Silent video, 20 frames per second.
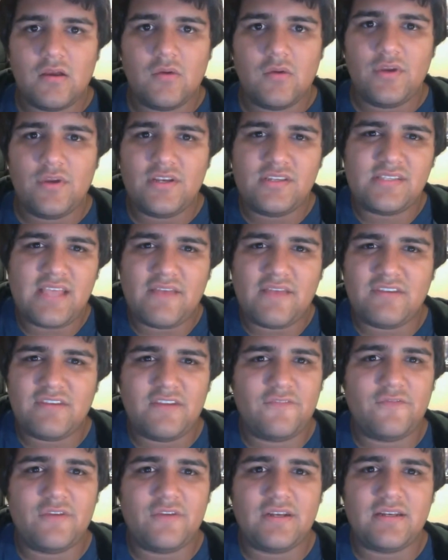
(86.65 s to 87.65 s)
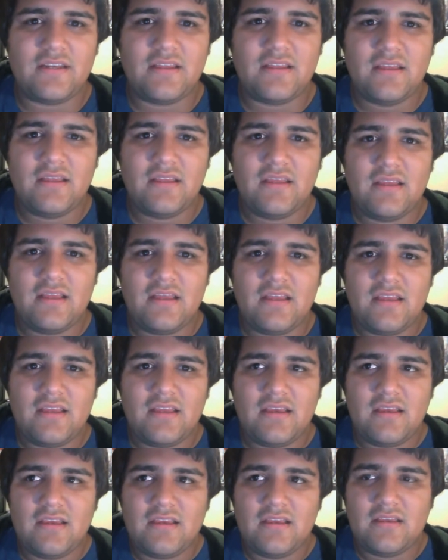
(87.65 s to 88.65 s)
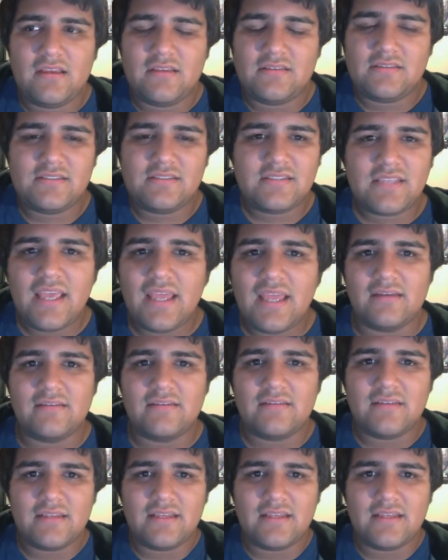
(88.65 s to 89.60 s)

We just have different skin,